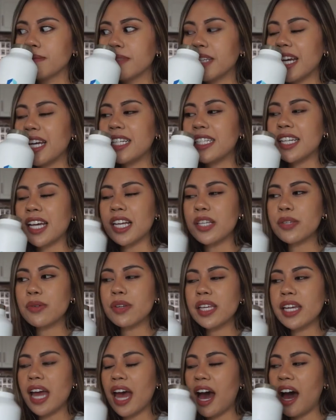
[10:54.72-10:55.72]
It does
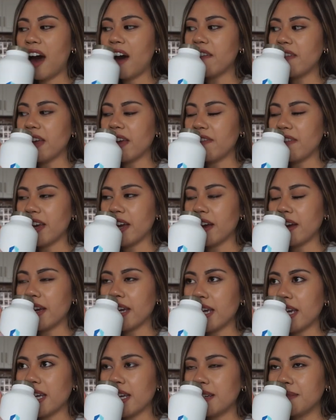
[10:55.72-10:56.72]
really have a
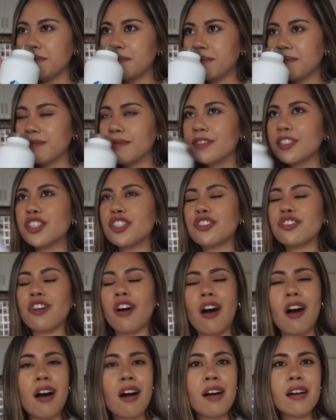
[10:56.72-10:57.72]
very
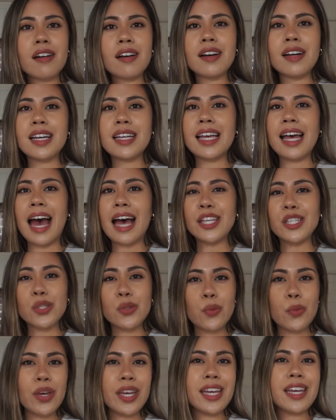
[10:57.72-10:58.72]
strong,
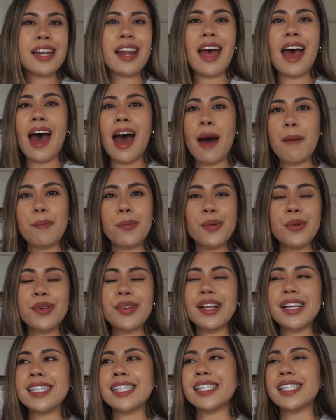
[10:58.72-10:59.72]
sweet
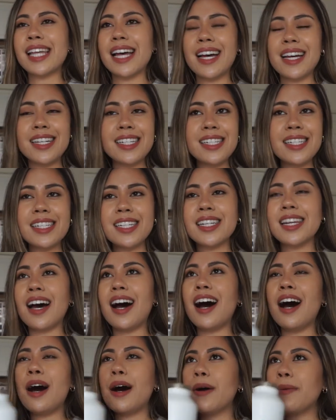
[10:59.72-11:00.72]
apple scent.
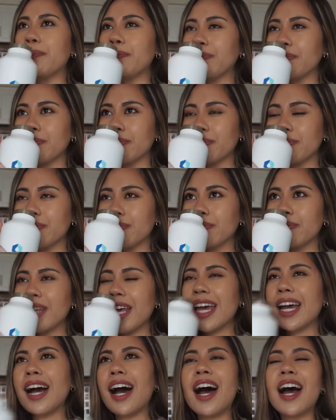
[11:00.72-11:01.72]

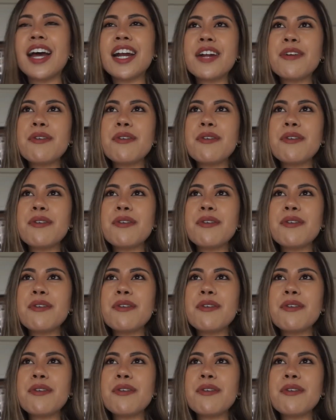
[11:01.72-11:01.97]
It kind